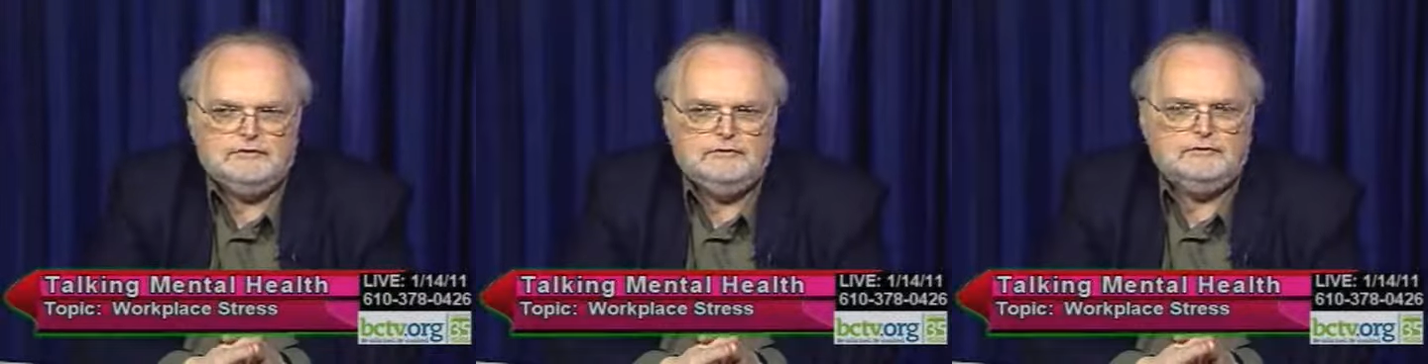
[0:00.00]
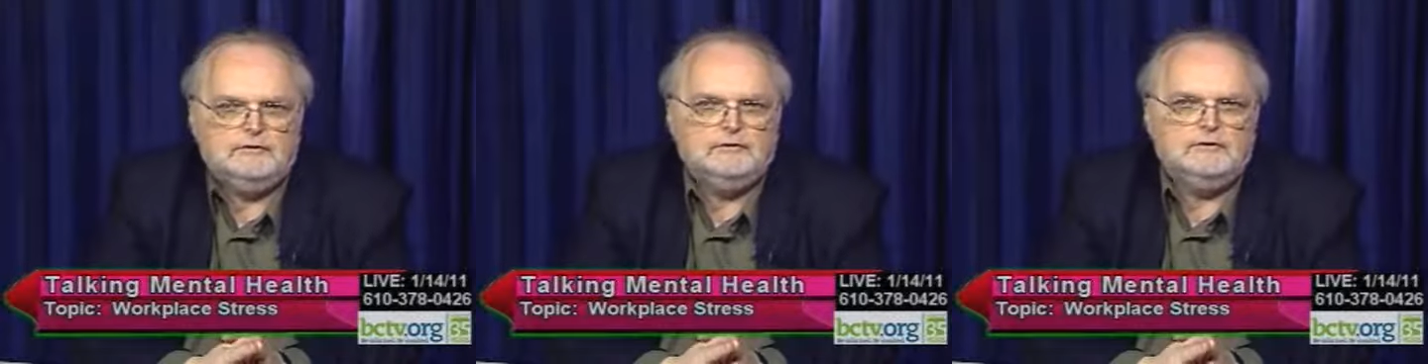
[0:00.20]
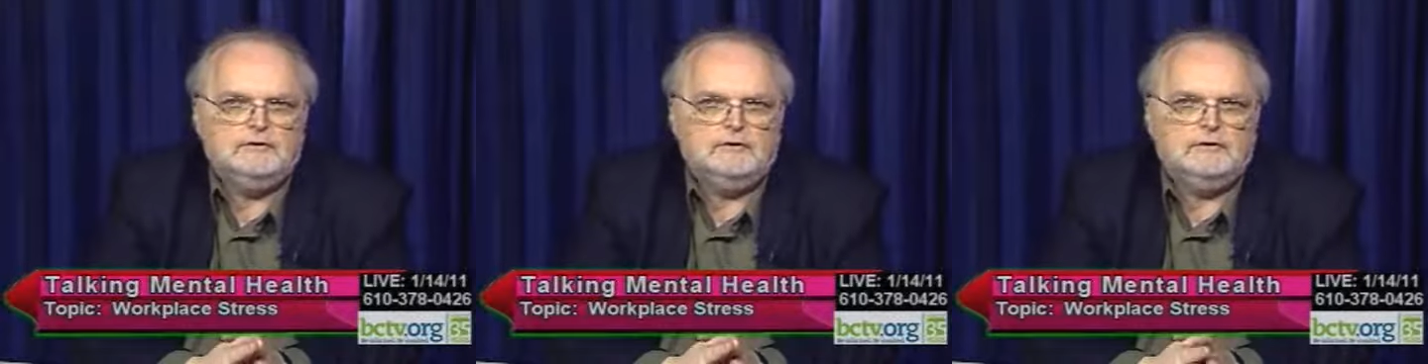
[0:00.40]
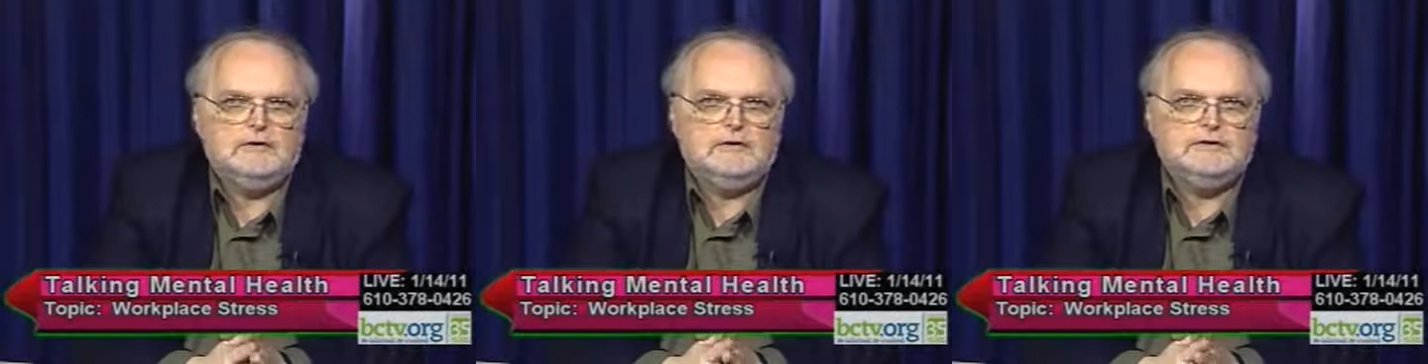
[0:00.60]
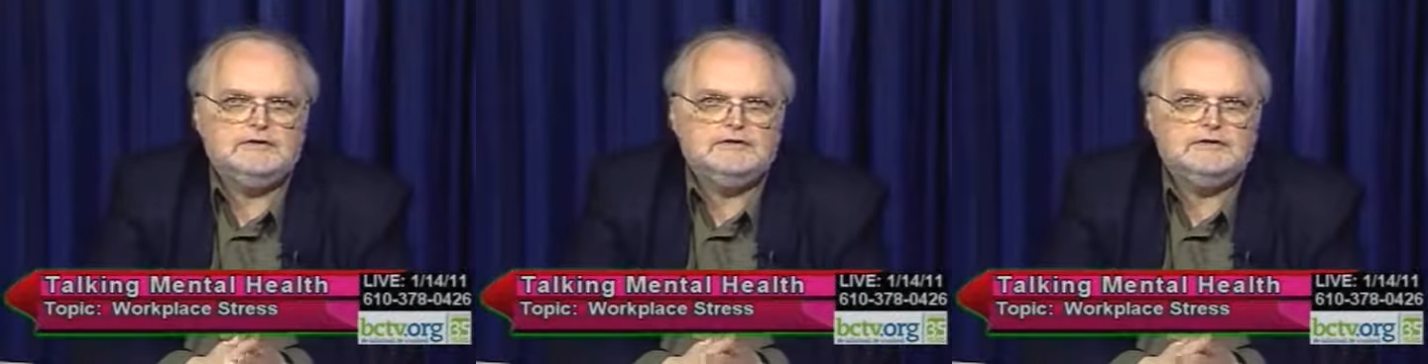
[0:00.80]
You can
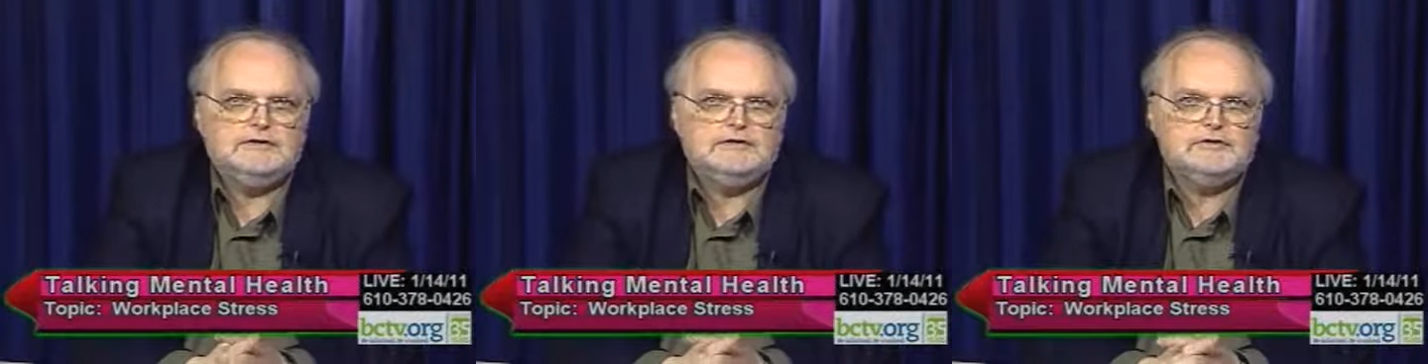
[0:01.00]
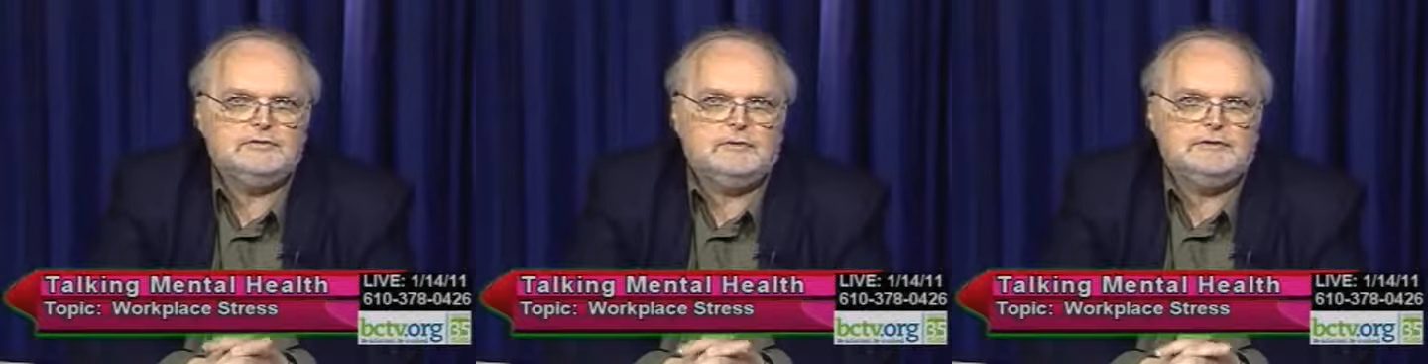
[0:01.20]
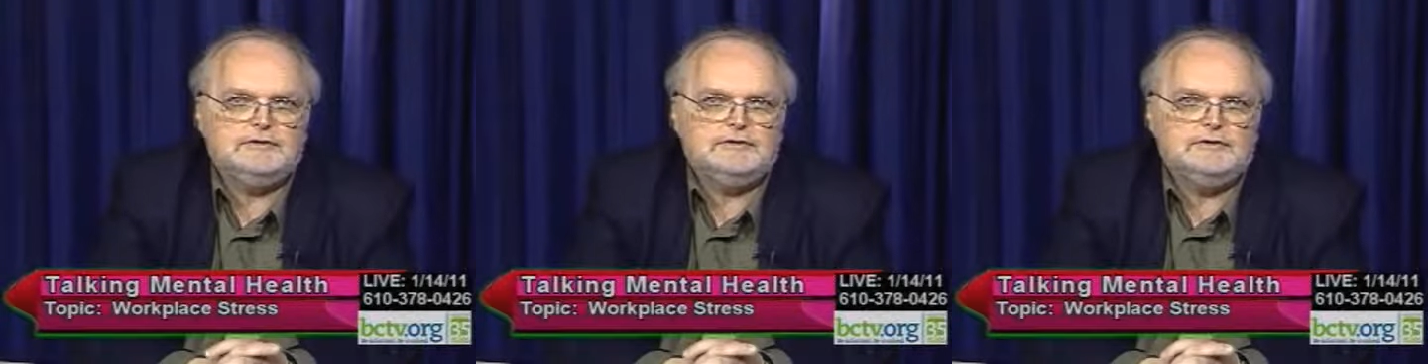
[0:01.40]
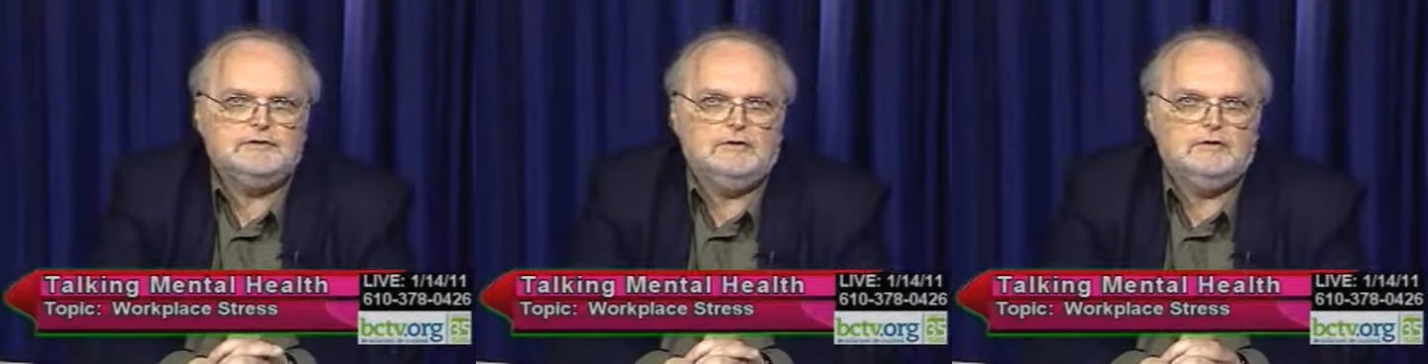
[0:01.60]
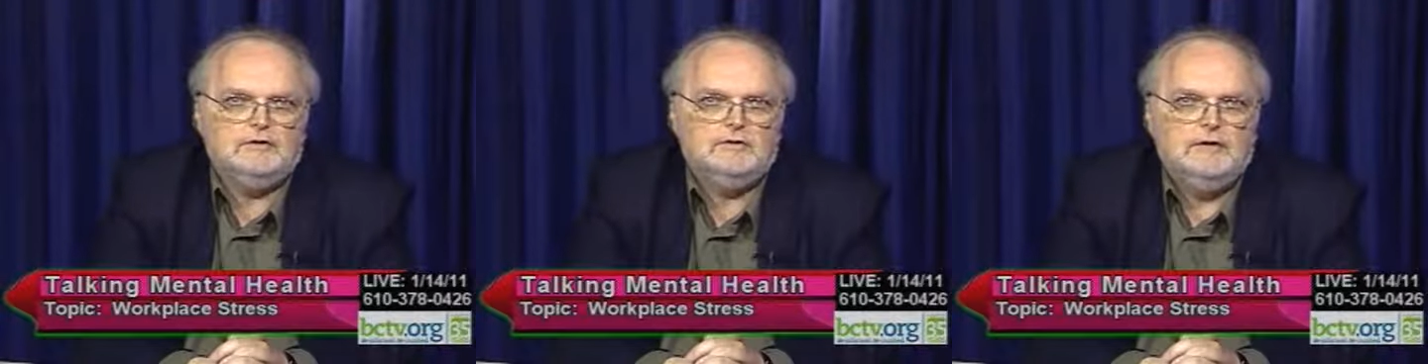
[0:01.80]
call at
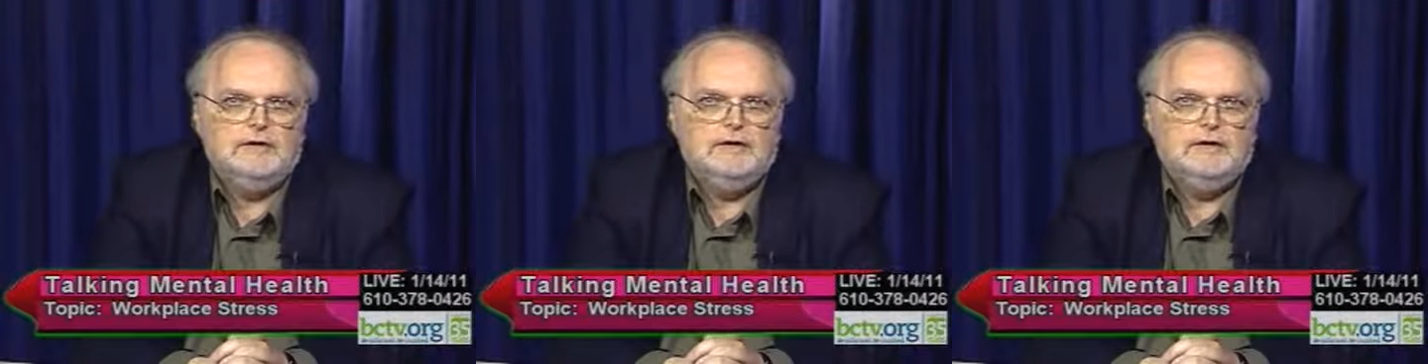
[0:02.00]
610